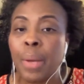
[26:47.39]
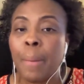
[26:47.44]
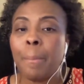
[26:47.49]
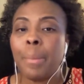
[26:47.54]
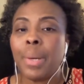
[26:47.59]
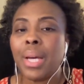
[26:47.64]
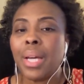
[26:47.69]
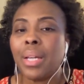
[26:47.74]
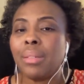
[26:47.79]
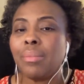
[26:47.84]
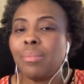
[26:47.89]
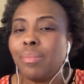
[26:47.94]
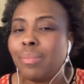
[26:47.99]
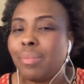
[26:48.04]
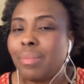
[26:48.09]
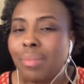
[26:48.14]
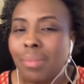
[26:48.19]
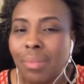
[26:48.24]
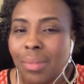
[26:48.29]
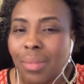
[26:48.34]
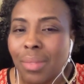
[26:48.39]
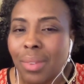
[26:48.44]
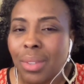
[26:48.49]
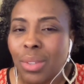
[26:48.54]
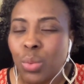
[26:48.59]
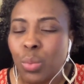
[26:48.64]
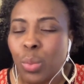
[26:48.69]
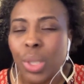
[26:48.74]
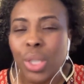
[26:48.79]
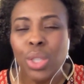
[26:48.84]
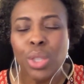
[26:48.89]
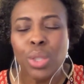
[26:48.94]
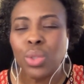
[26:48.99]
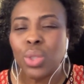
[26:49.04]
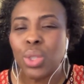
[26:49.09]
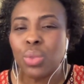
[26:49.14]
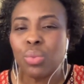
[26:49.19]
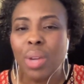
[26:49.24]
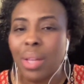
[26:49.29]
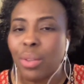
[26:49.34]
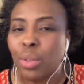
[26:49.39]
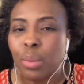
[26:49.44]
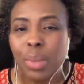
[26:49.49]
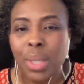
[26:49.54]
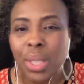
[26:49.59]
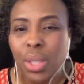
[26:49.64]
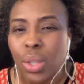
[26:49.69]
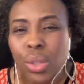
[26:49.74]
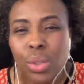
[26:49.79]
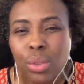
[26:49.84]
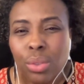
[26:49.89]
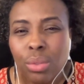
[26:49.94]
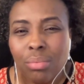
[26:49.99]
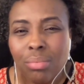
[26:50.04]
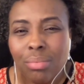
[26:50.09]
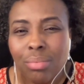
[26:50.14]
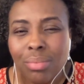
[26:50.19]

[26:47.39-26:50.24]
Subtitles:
But wouldn't you just rather be you?